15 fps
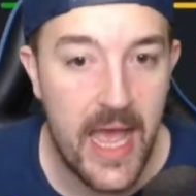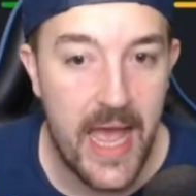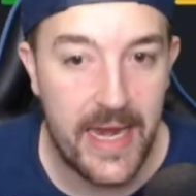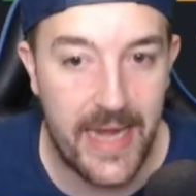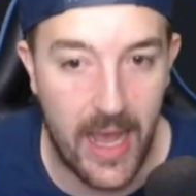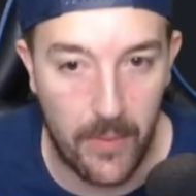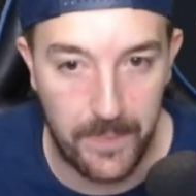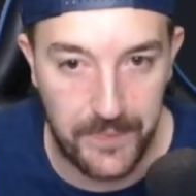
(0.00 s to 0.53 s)

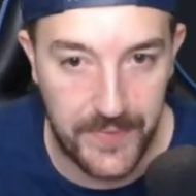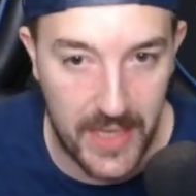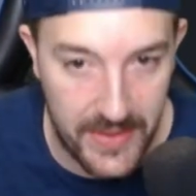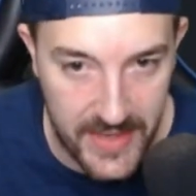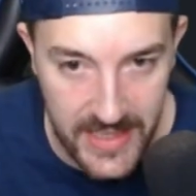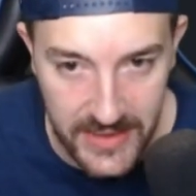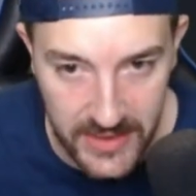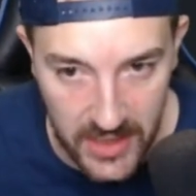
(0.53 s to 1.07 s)
Now,
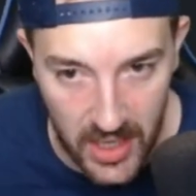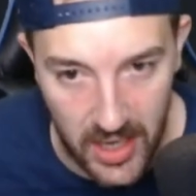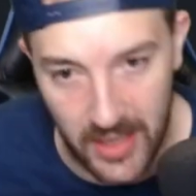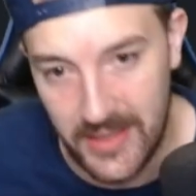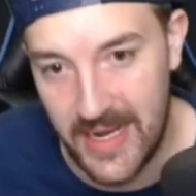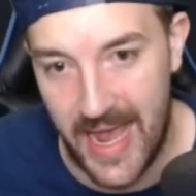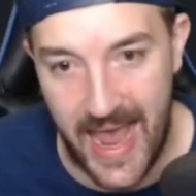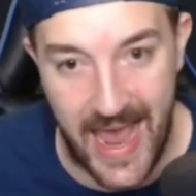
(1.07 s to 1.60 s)
this
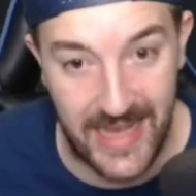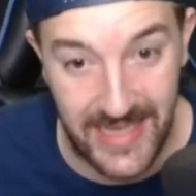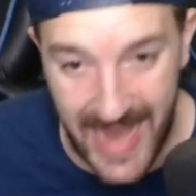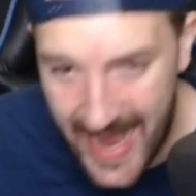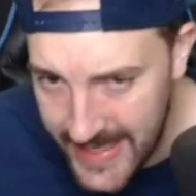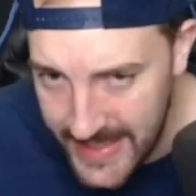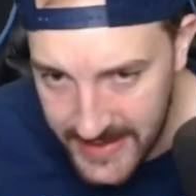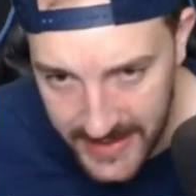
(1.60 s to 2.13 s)
card has
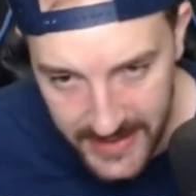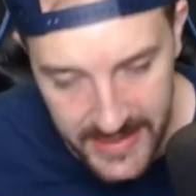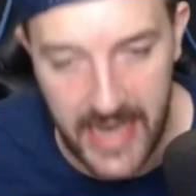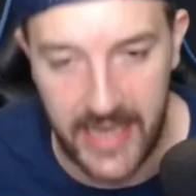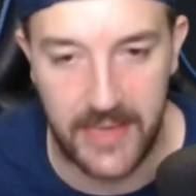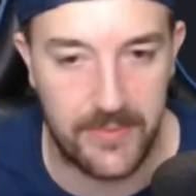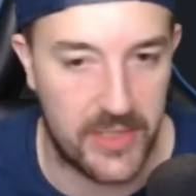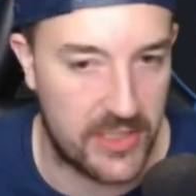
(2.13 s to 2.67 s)
80
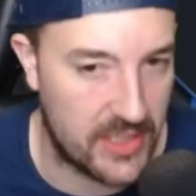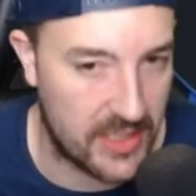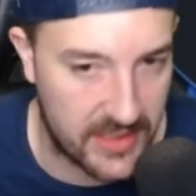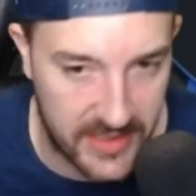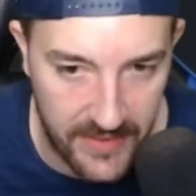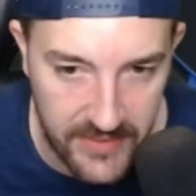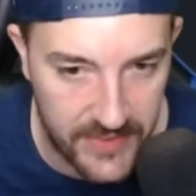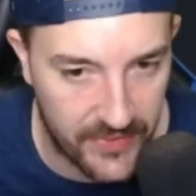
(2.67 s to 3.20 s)
attacking positioning,
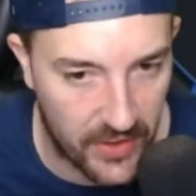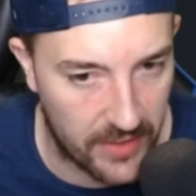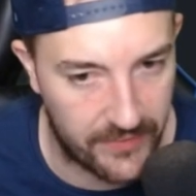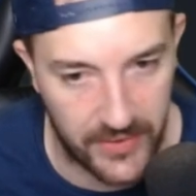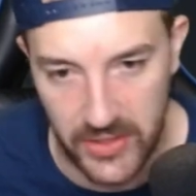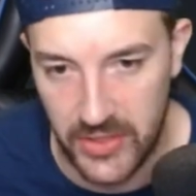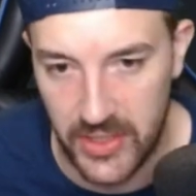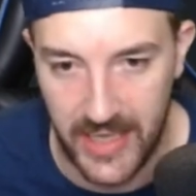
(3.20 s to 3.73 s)
75
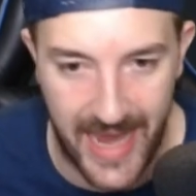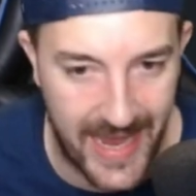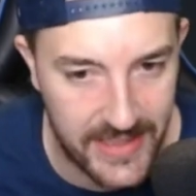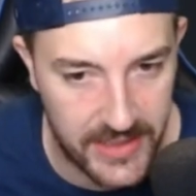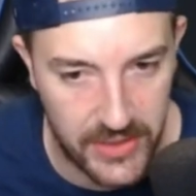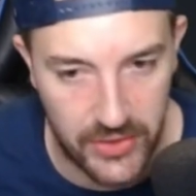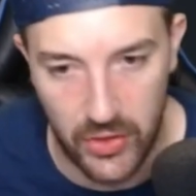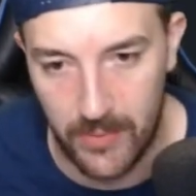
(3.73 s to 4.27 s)
finishing,
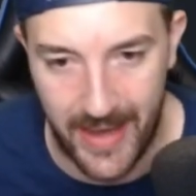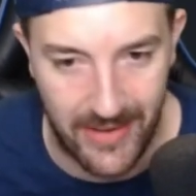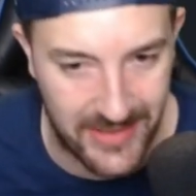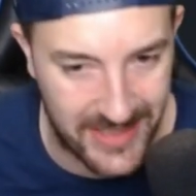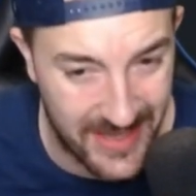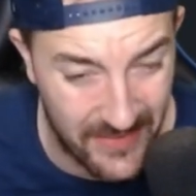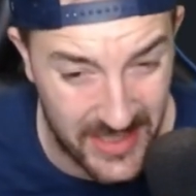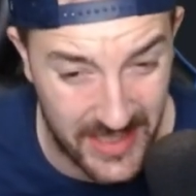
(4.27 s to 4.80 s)
80 shot power,
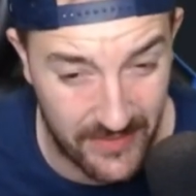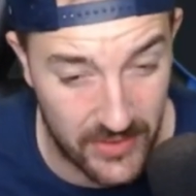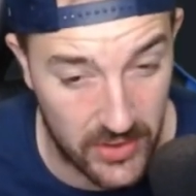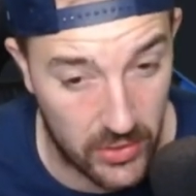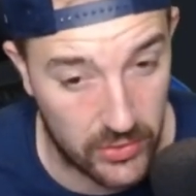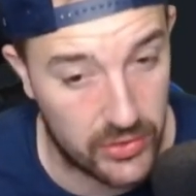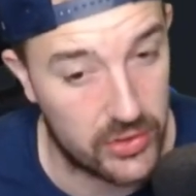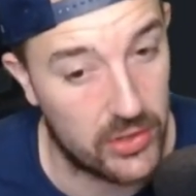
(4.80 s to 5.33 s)
77
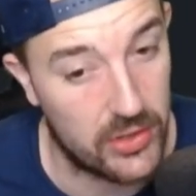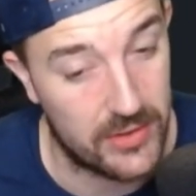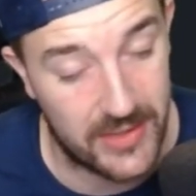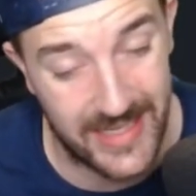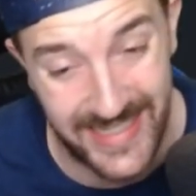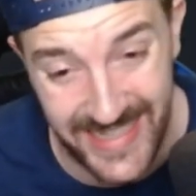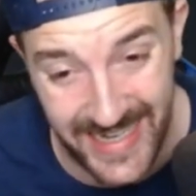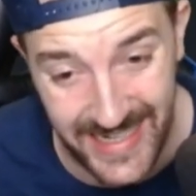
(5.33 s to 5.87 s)
long shots,
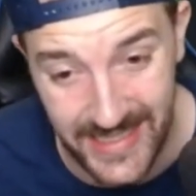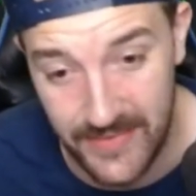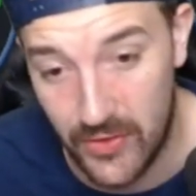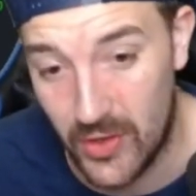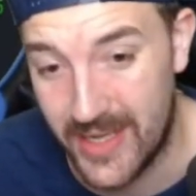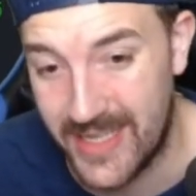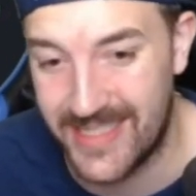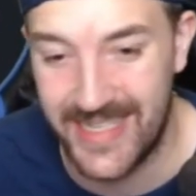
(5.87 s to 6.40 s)
60
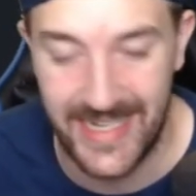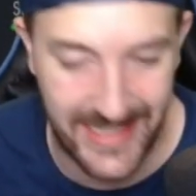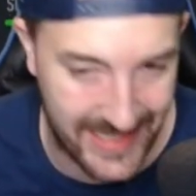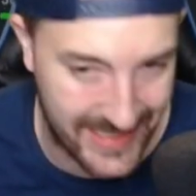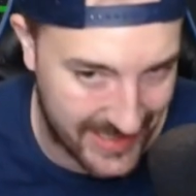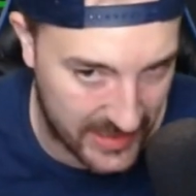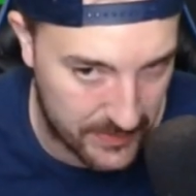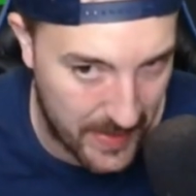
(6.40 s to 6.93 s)
volleys,
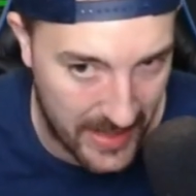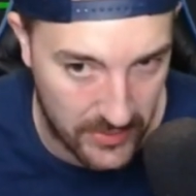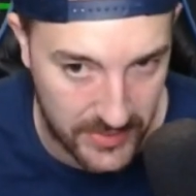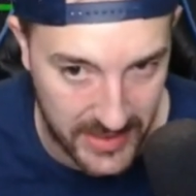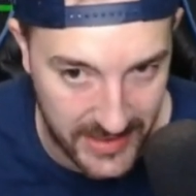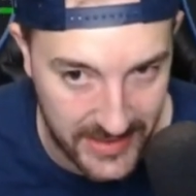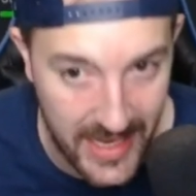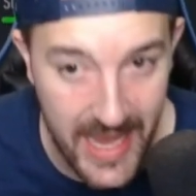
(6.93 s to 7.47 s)
66
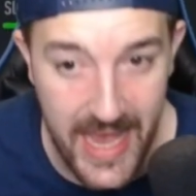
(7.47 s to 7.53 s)
penalties.